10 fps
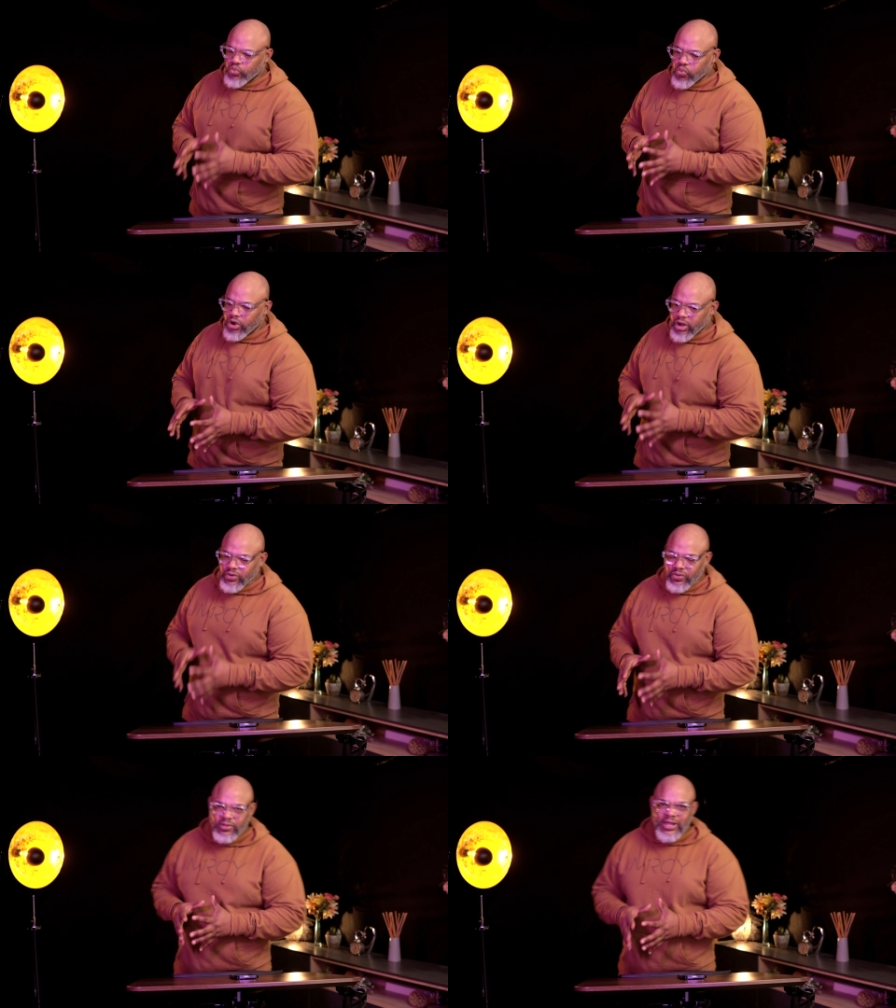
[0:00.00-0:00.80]

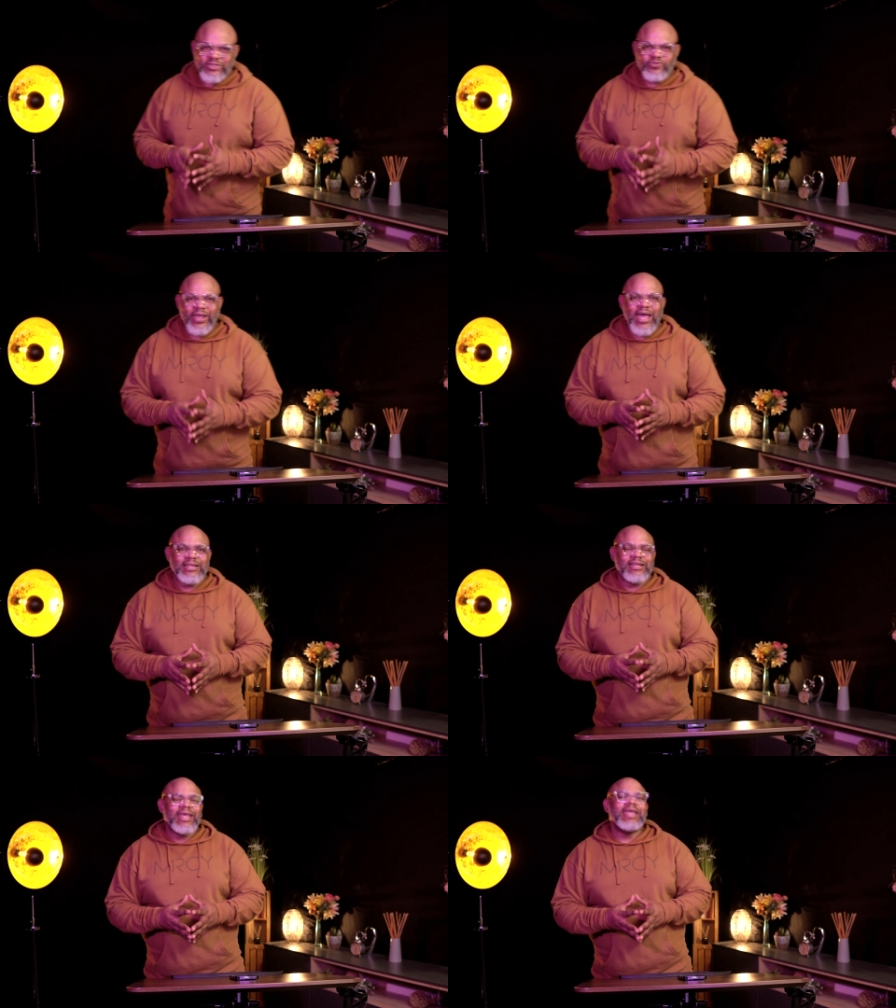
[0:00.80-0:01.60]
word as
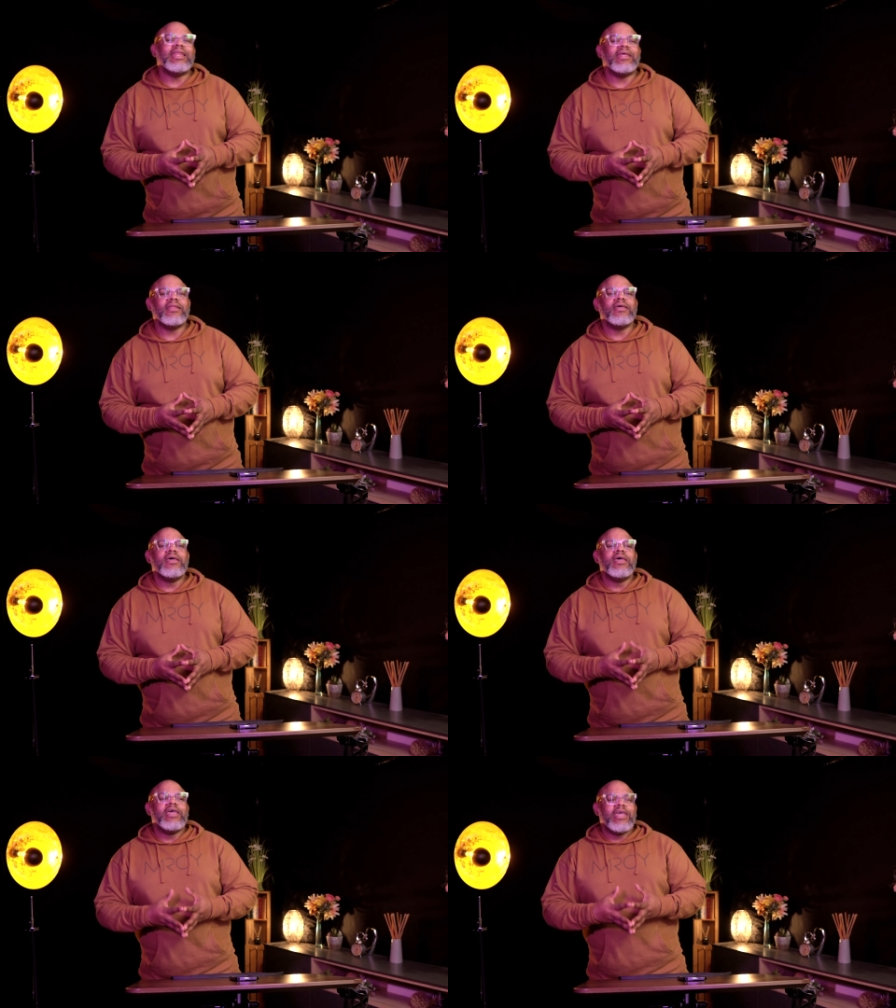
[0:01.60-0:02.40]
regarding healing
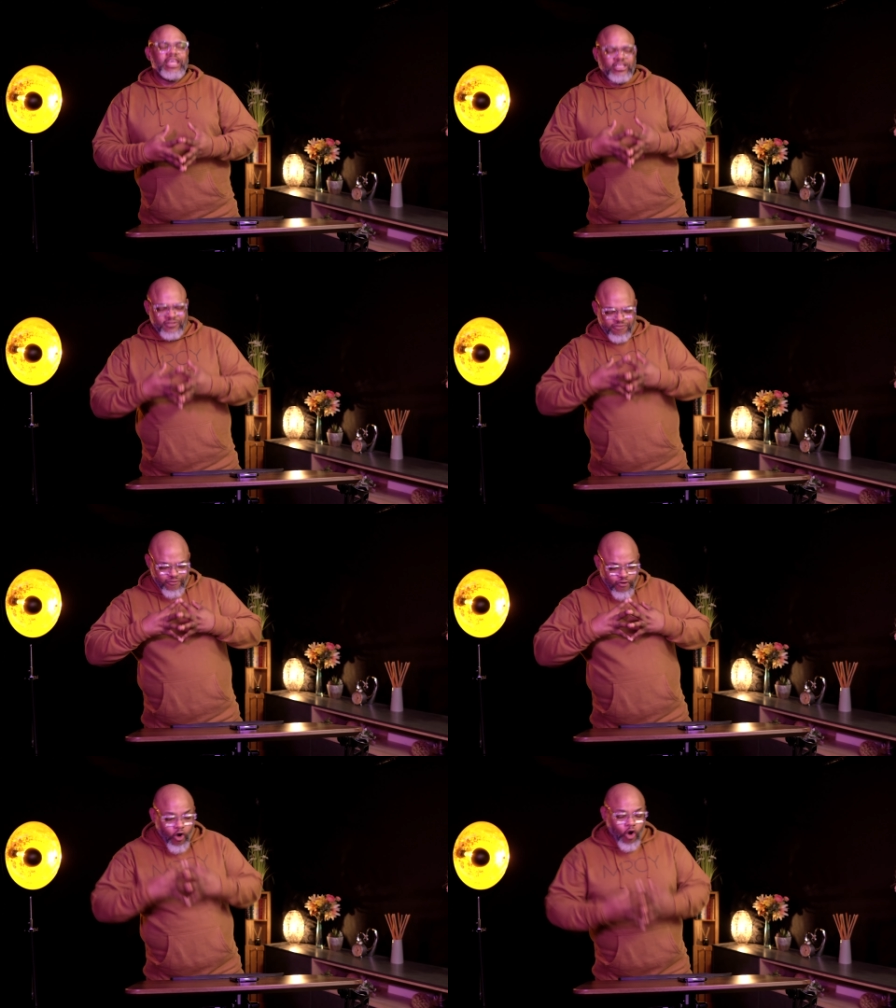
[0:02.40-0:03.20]
is
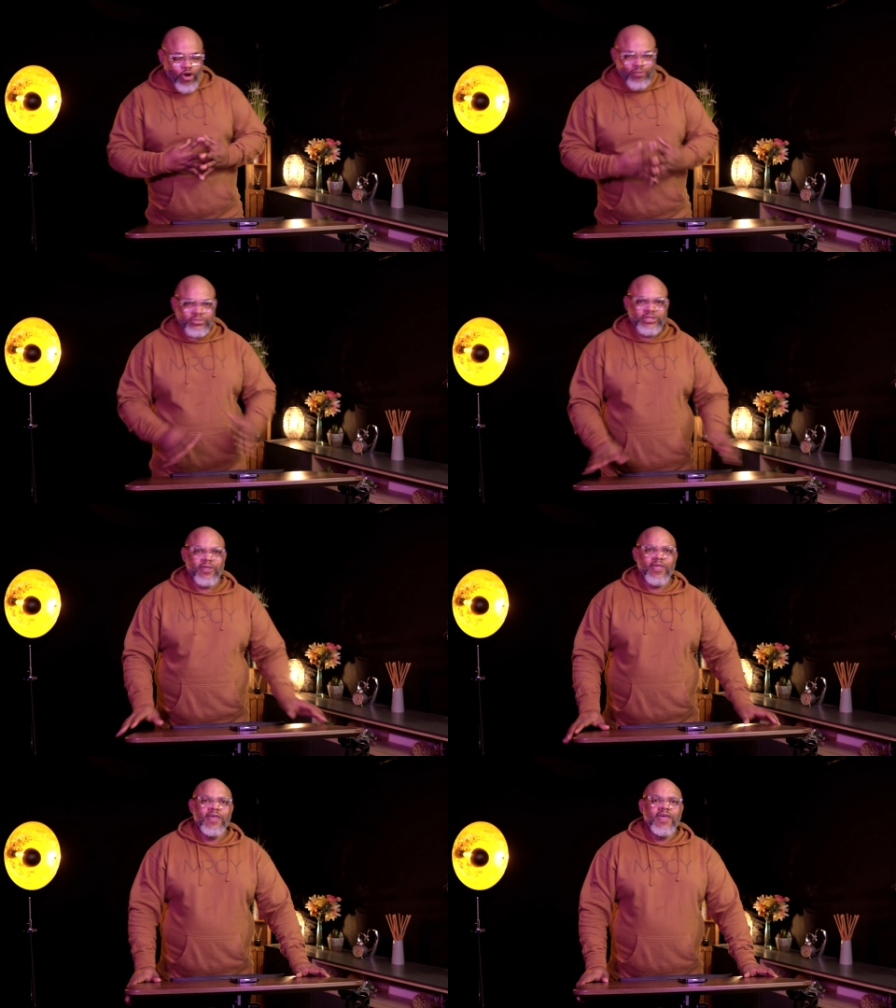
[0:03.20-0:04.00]
formed
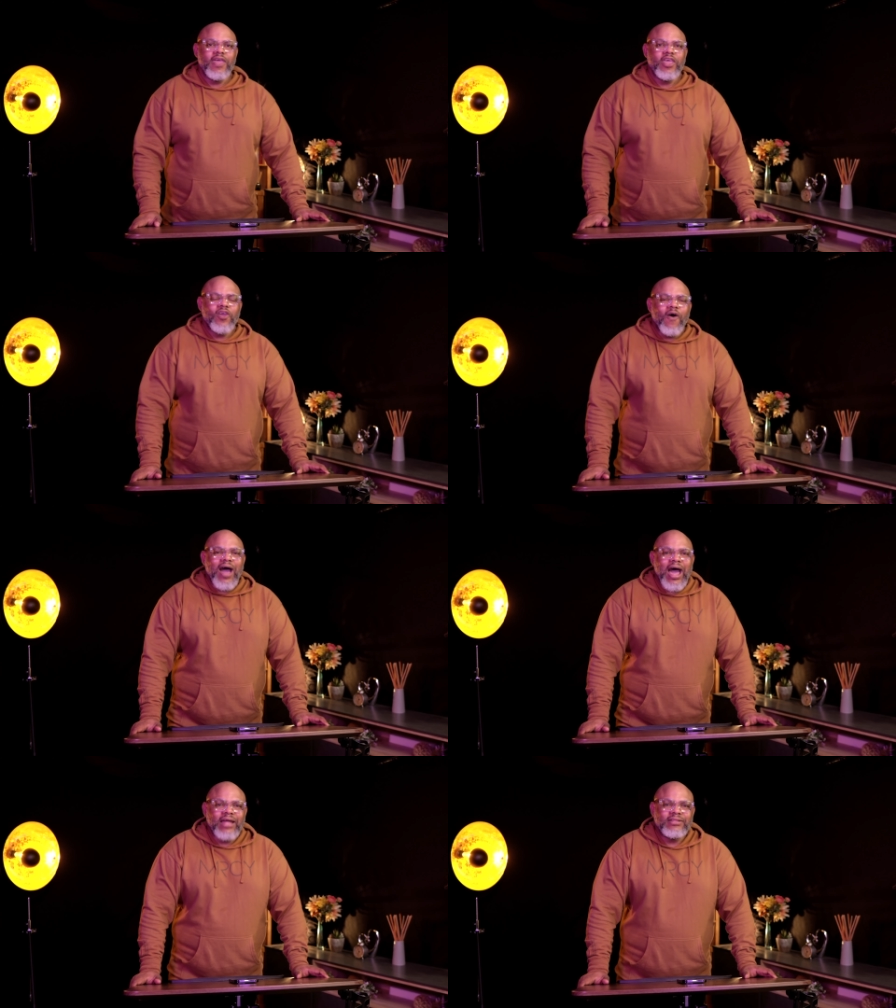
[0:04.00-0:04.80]
in your
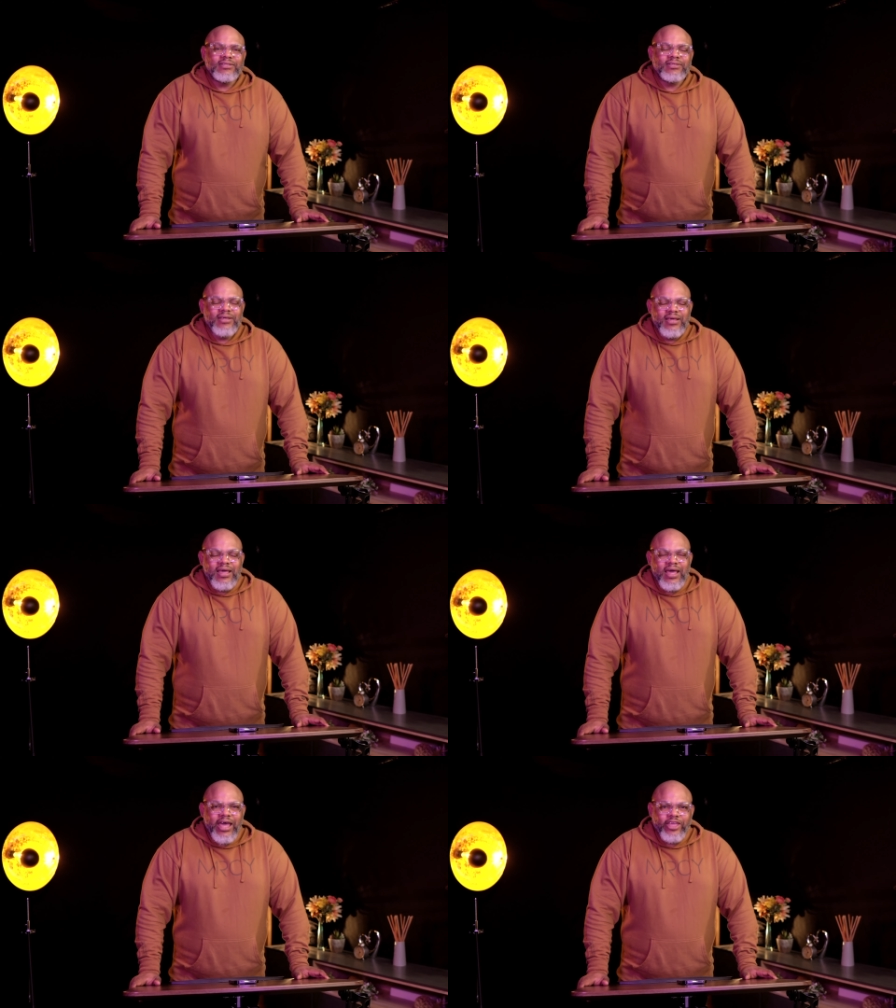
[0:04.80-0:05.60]
heart
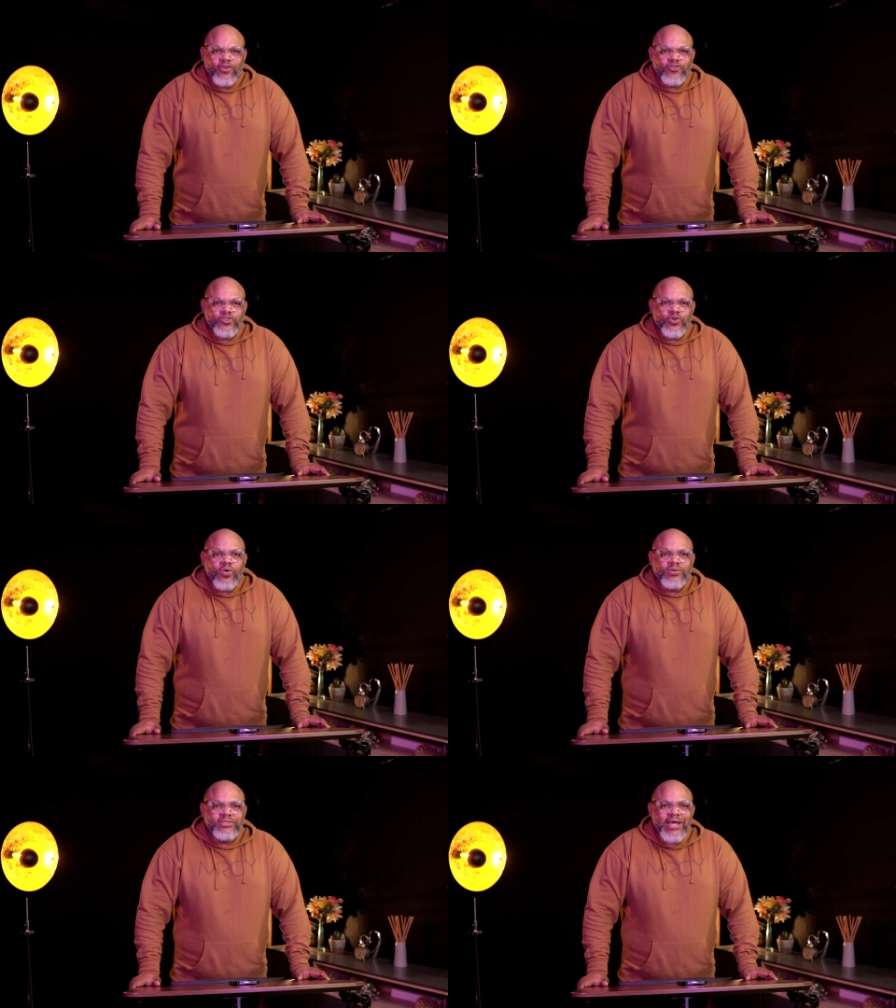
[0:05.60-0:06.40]
and your
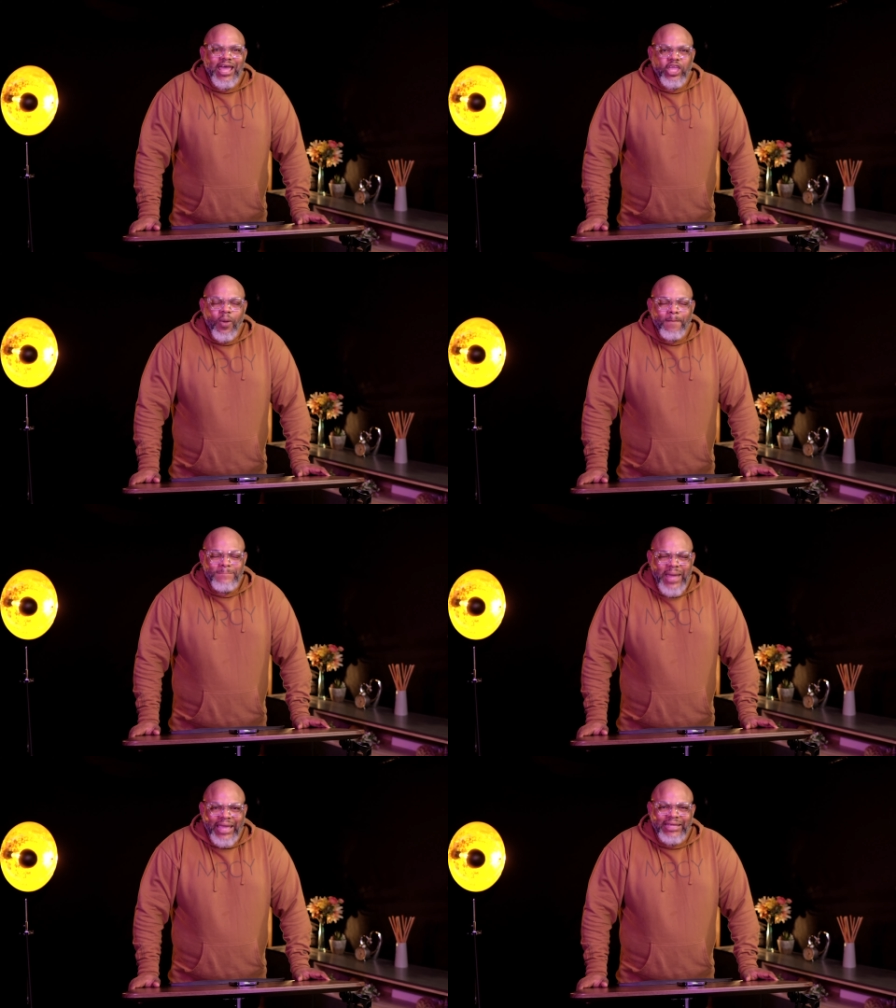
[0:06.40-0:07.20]
souls and your
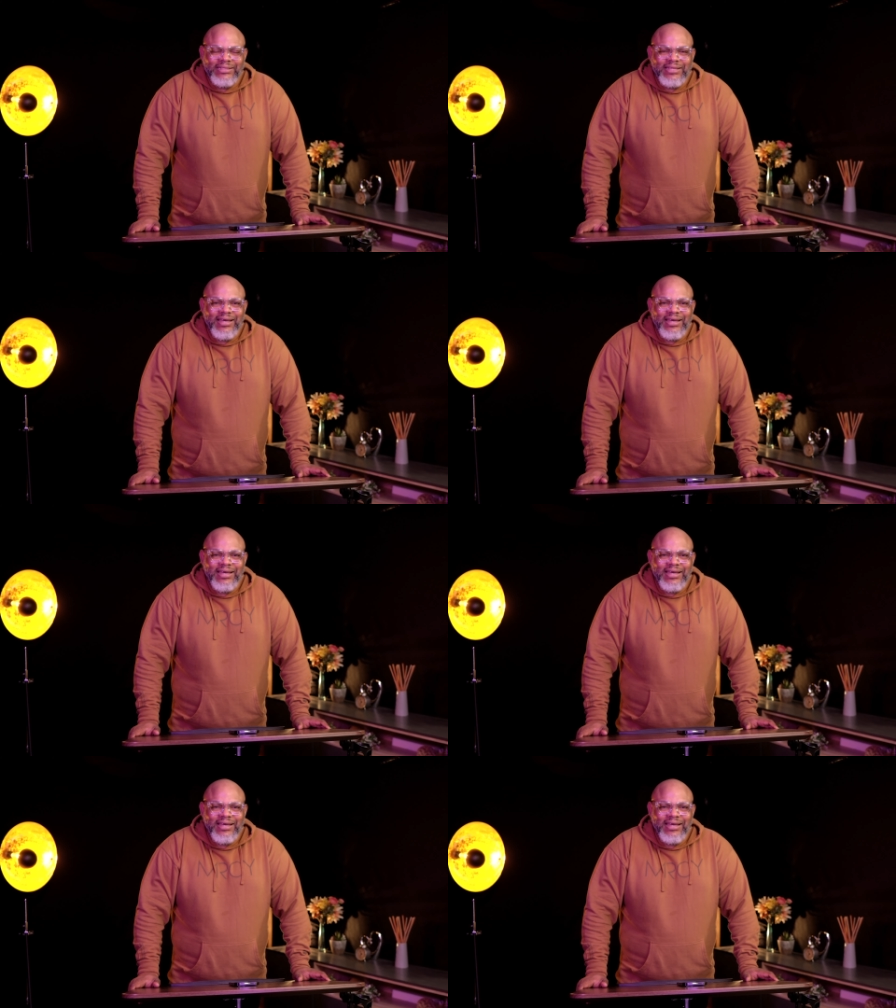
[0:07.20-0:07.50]
mind